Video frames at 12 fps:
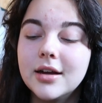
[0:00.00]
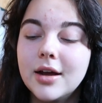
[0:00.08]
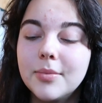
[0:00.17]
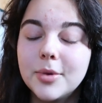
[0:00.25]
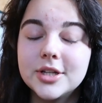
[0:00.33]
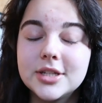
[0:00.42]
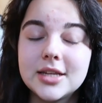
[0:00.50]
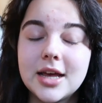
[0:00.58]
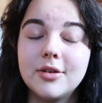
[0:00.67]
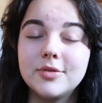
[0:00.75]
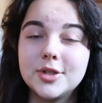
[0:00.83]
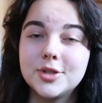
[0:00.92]
um, on the
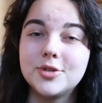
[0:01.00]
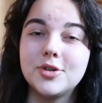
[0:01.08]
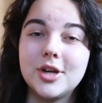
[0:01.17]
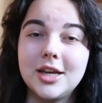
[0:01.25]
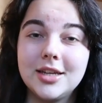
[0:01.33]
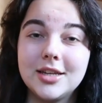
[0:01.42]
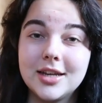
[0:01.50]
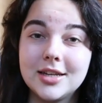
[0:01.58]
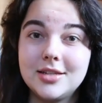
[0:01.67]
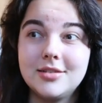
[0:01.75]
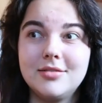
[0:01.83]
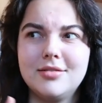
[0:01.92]
side of the street
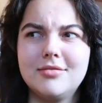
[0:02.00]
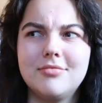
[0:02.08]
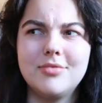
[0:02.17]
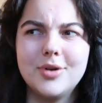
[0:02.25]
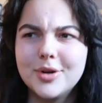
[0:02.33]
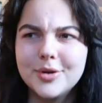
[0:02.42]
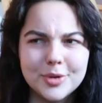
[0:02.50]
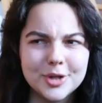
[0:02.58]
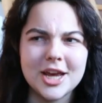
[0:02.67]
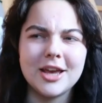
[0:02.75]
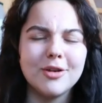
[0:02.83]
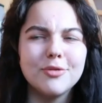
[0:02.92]
and were
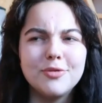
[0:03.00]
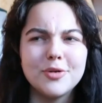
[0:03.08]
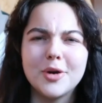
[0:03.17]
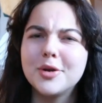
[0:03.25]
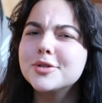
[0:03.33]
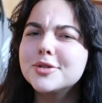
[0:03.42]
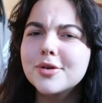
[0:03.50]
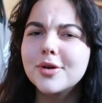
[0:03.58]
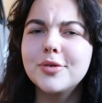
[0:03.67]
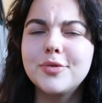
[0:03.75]
taking the photos,